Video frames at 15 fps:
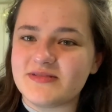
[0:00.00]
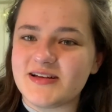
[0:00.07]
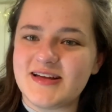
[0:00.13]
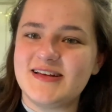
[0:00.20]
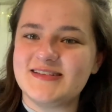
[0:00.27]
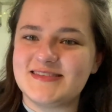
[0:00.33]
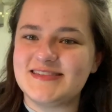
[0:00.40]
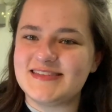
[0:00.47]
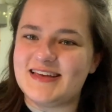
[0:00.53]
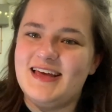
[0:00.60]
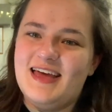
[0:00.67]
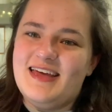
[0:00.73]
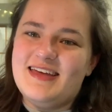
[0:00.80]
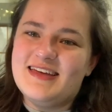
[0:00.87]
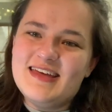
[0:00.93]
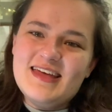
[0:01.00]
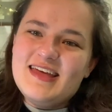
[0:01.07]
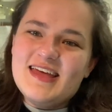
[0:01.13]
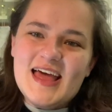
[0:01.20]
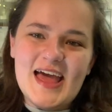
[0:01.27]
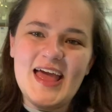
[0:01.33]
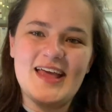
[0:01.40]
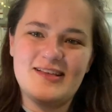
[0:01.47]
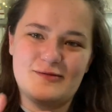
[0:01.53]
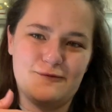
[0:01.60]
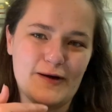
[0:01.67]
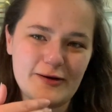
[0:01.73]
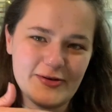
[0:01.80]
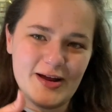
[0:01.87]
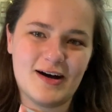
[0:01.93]
It's it's
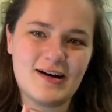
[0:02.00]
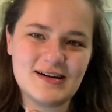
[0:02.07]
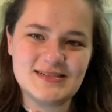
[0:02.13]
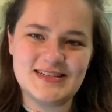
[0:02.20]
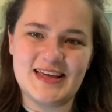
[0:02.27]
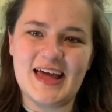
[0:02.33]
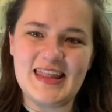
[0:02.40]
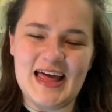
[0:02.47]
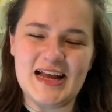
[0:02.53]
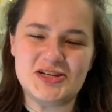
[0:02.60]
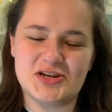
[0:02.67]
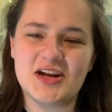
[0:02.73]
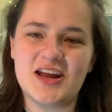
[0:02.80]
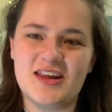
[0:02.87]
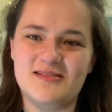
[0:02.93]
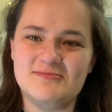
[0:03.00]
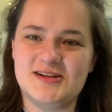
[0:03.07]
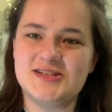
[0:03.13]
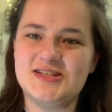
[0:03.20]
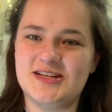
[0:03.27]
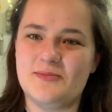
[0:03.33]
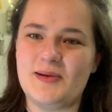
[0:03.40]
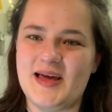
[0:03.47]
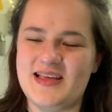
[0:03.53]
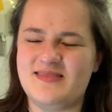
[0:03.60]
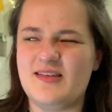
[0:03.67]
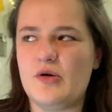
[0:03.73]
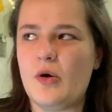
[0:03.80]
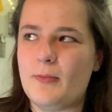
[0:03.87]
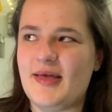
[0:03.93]
very hard to get that adrenaline rush in a place
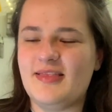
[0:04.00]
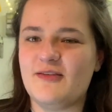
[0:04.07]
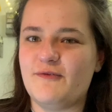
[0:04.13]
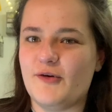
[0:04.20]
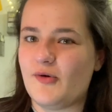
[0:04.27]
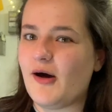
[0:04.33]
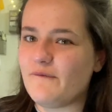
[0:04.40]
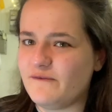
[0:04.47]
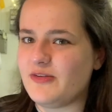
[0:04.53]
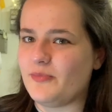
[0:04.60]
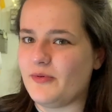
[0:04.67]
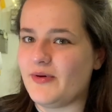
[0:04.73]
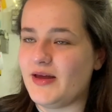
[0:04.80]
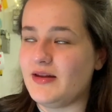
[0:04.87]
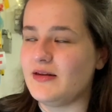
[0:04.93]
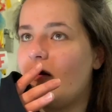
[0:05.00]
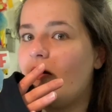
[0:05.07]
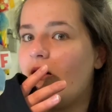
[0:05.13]
that you're meant to feel comfortable in.